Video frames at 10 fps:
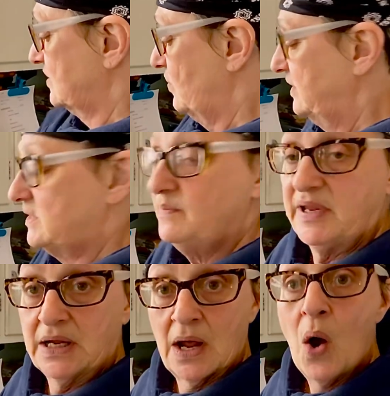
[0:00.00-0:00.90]
going to
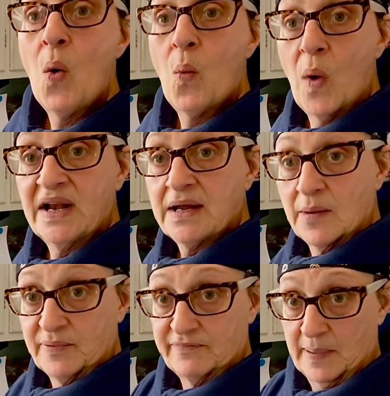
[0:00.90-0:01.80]
be 1
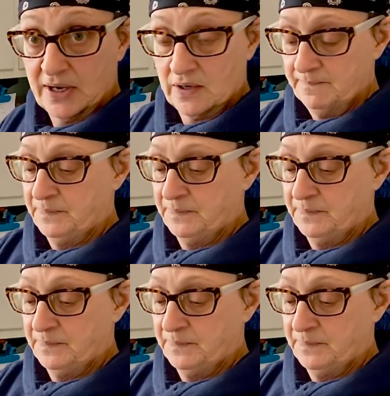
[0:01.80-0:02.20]
cup of butter.